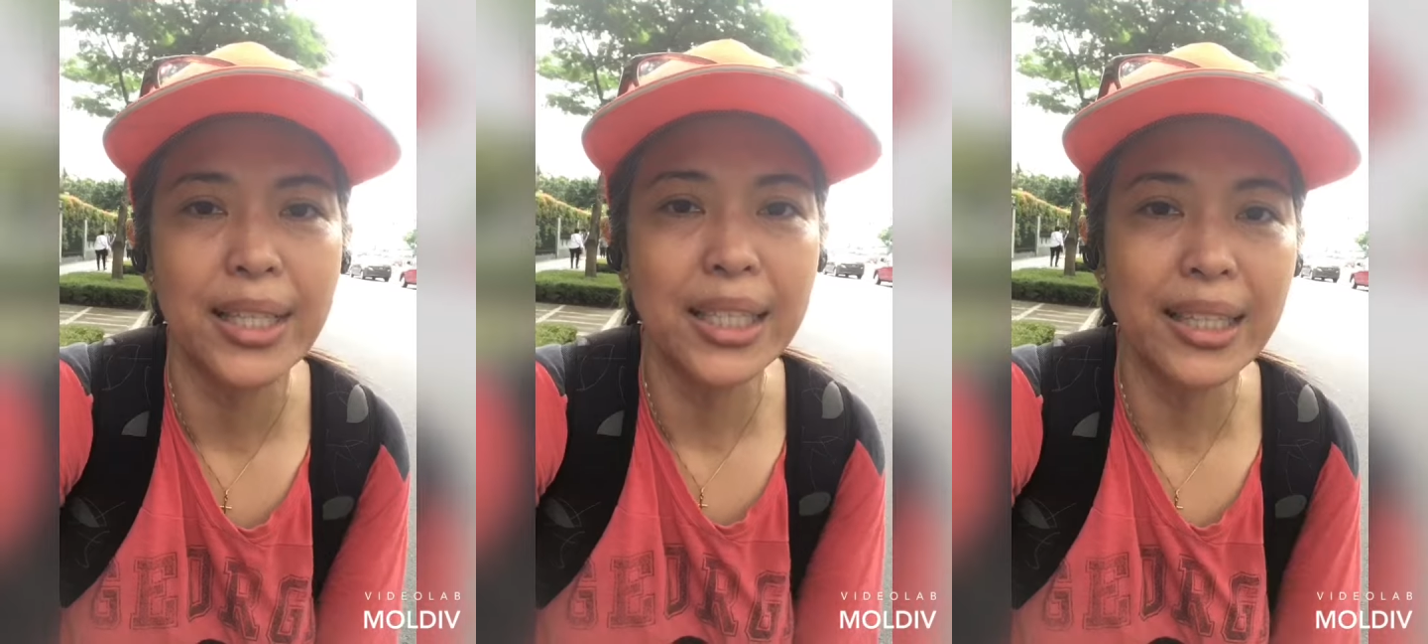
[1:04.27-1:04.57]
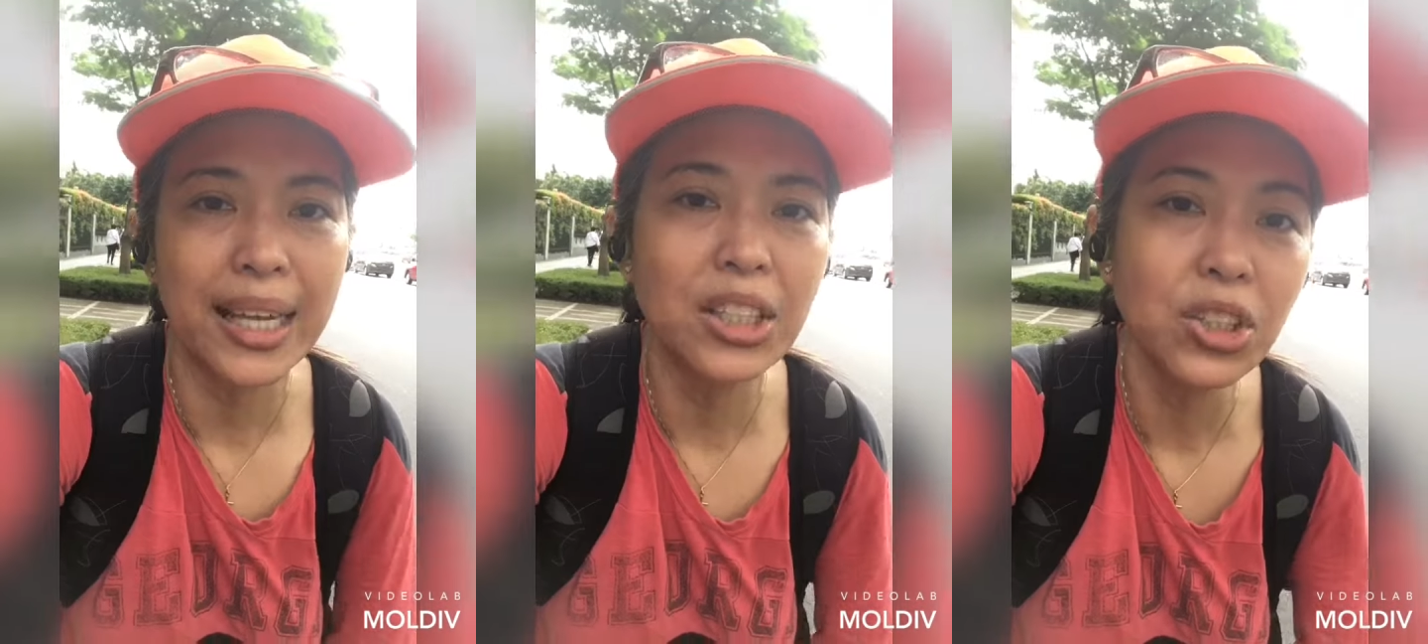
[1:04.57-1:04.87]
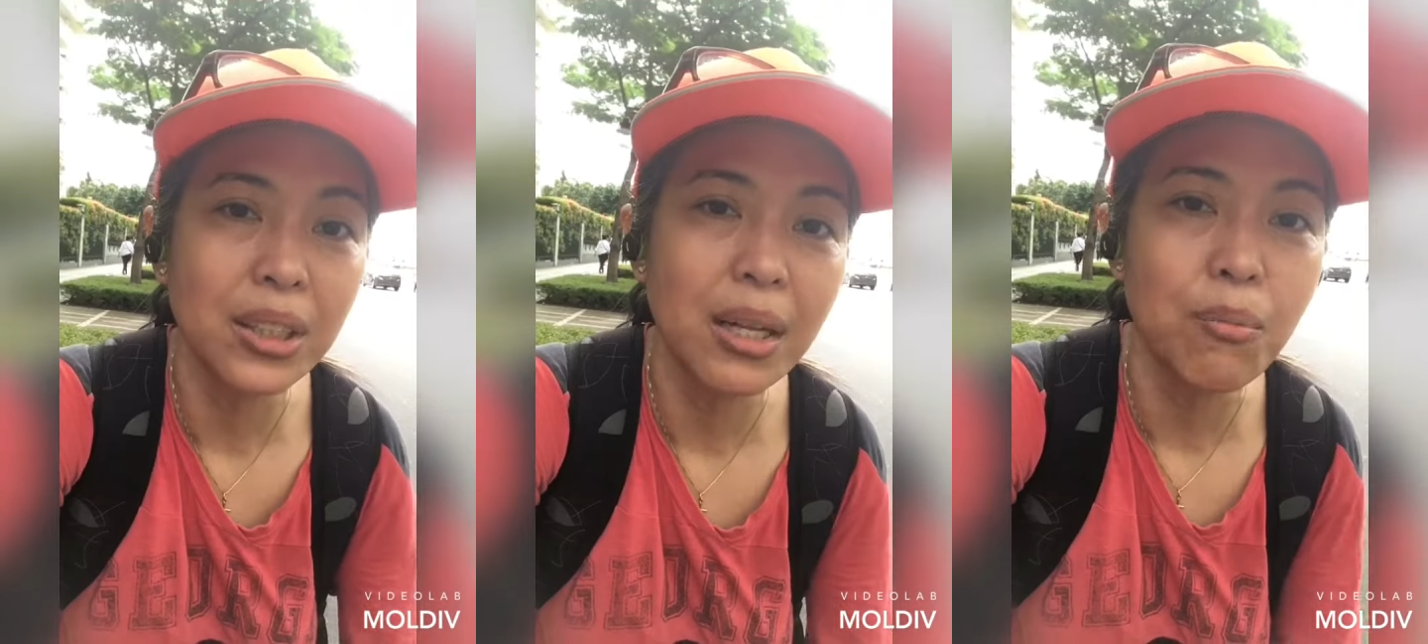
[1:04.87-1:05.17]
It's
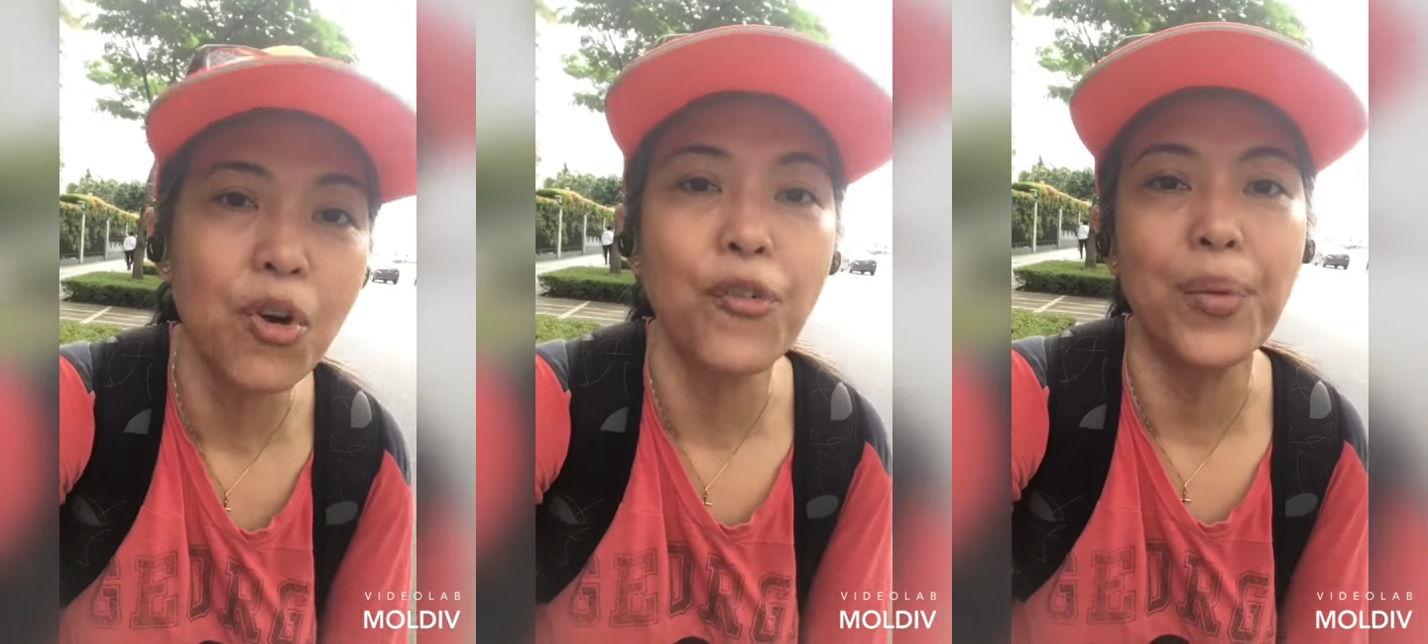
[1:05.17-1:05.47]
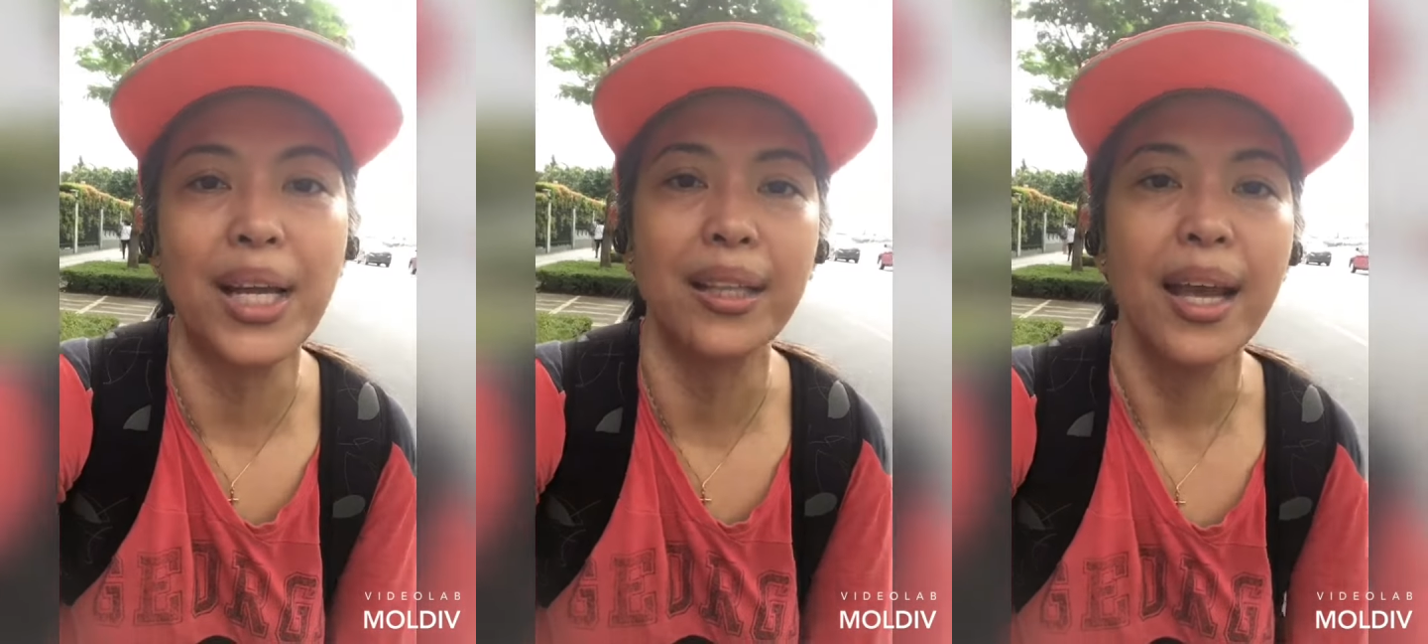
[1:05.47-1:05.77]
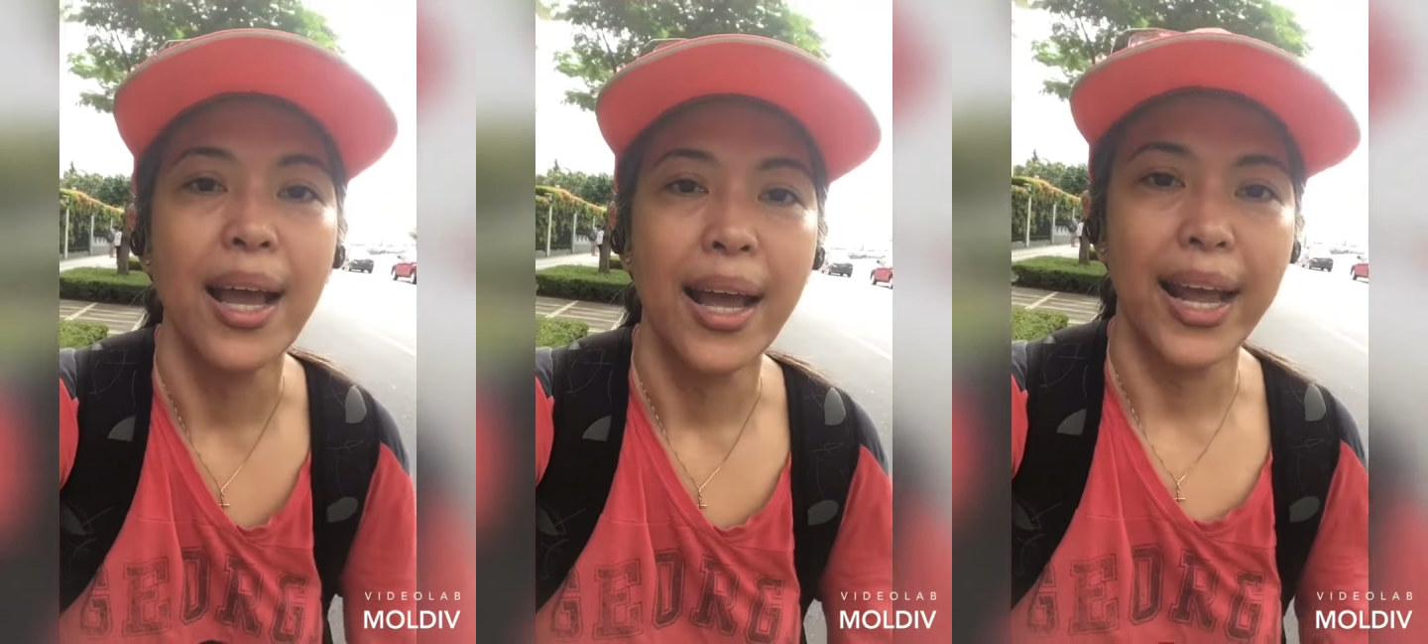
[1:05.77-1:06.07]
intentional movement.
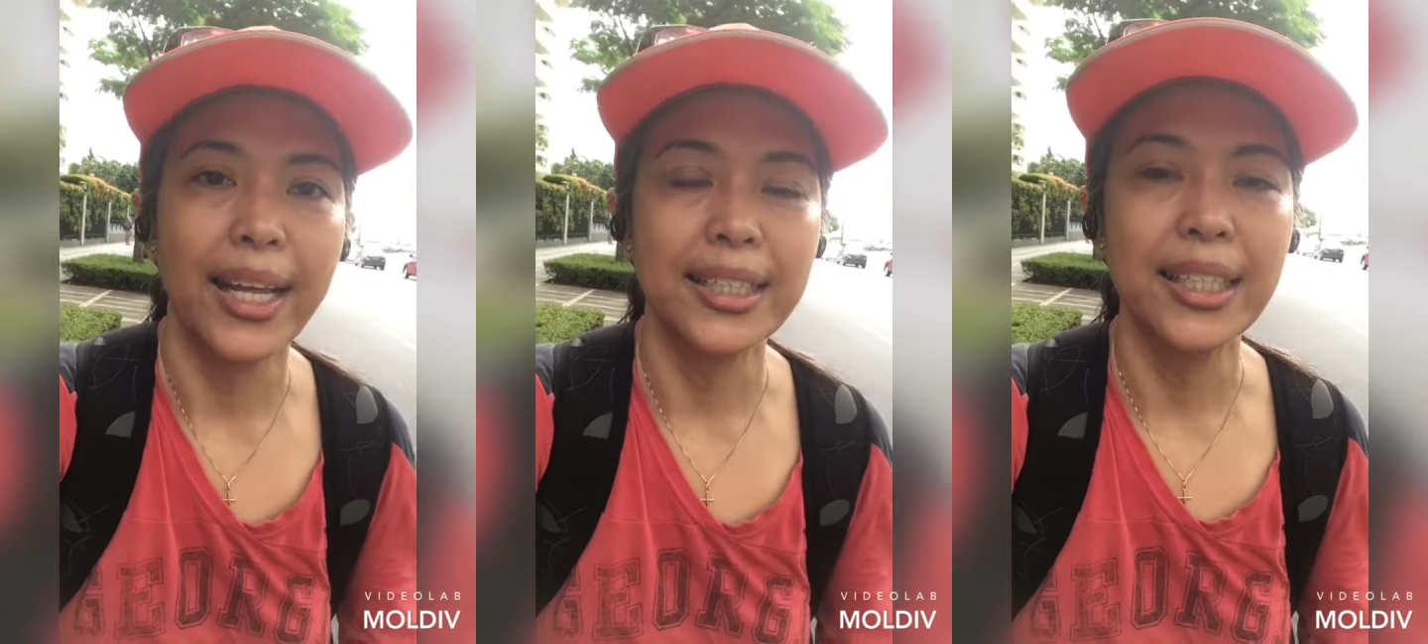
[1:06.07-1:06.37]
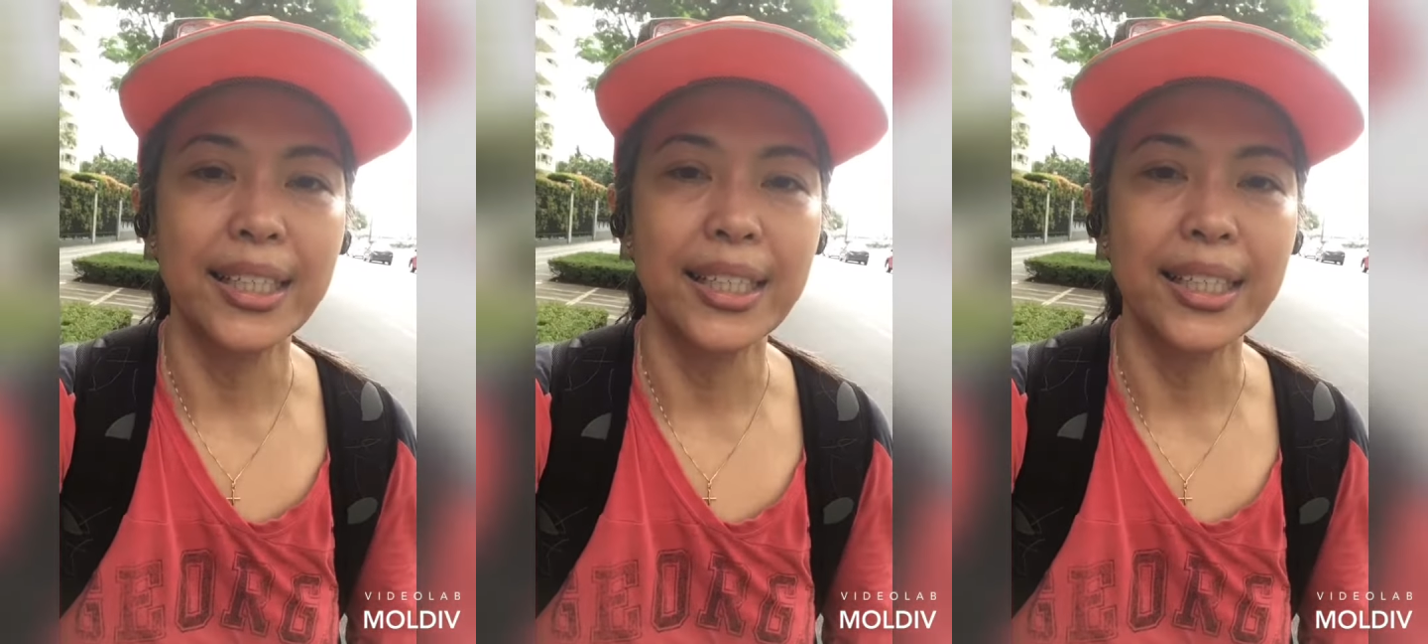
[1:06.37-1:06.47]
It's